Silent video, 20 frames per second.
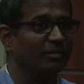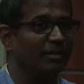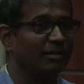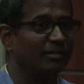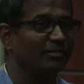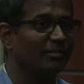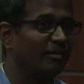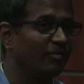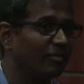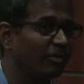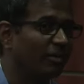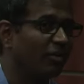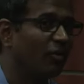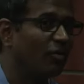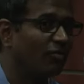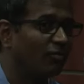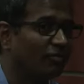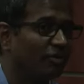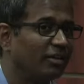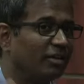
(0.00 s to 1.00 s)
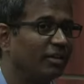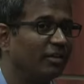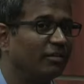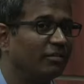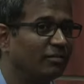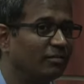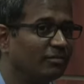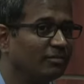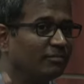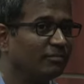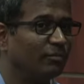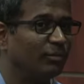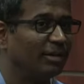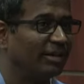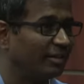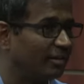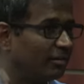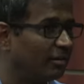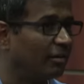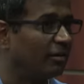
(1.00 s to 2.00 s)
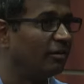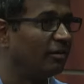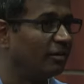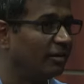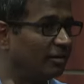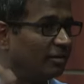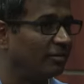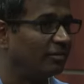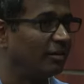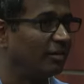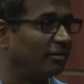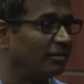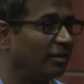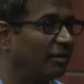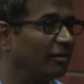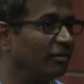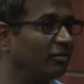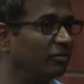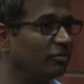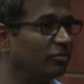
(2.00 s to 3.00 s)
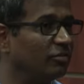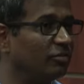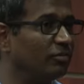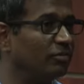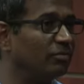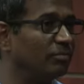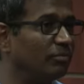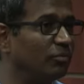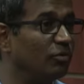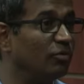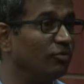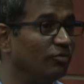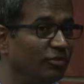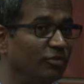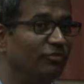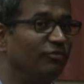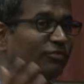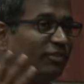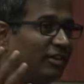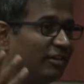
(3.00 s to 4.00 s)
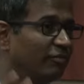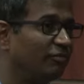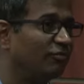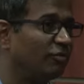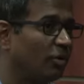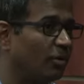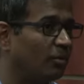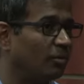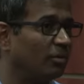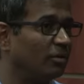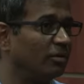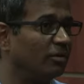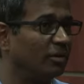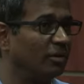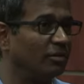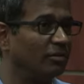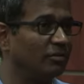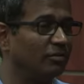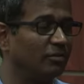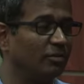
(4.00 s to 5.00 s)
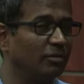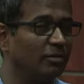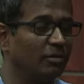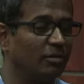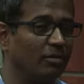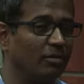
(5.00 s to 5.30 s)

it's something hopefully we can learn and, and continue to move the field forward uh, to the.